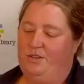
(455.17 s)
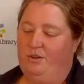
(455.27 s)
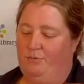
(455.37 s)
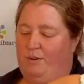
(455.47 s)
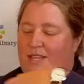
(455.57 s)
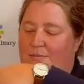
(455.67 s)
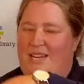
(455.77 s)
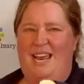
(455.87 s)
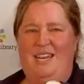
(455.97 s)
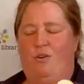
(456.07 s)
You can read them in
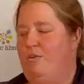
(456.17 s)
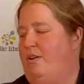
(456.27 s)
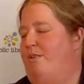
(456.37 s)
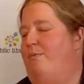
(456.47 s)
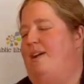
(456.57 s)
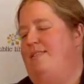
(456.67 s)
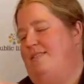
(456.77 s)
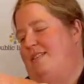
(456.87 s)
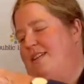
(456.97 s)
any order you want.